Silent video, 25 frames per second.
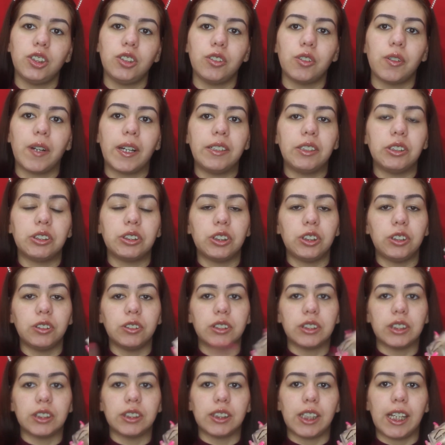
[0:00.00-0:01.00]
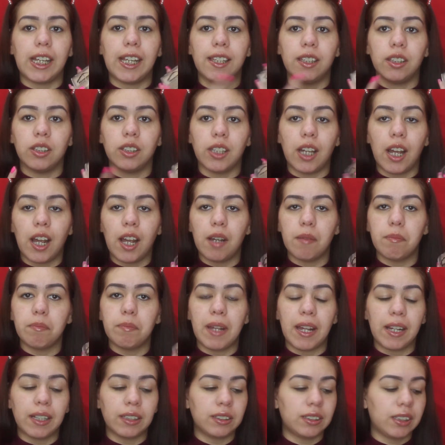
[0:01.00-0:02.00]
You know I used to use this a lot
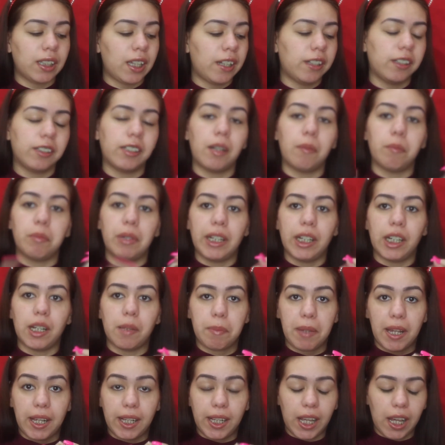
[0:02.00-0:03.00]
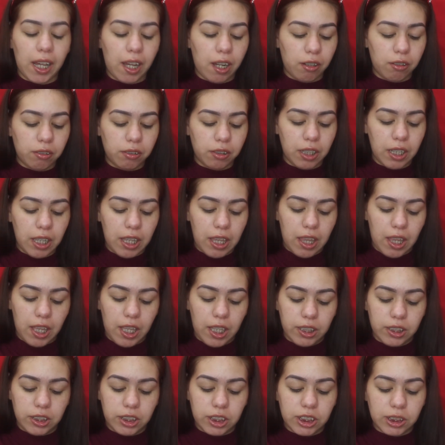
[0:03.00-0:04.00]
back then, and I'm bringing it back out
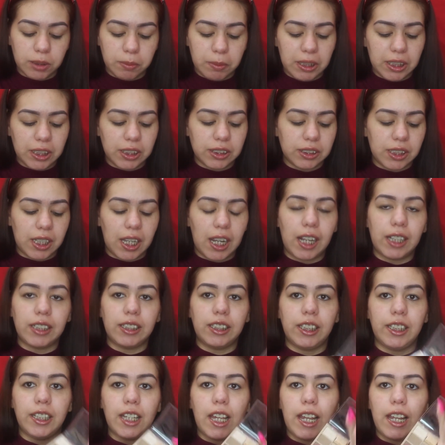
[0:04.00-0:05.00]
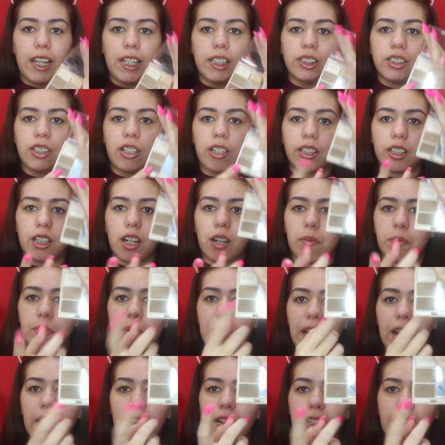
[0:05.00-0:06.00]
just because I need a dark
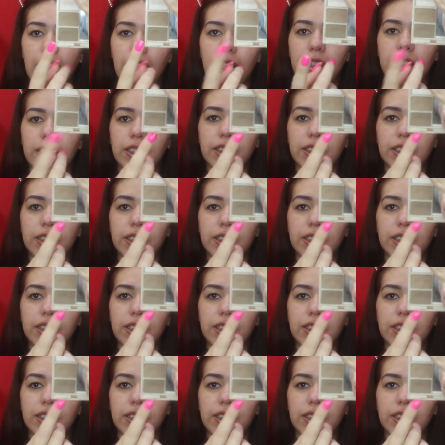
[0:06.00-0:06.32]
brown, and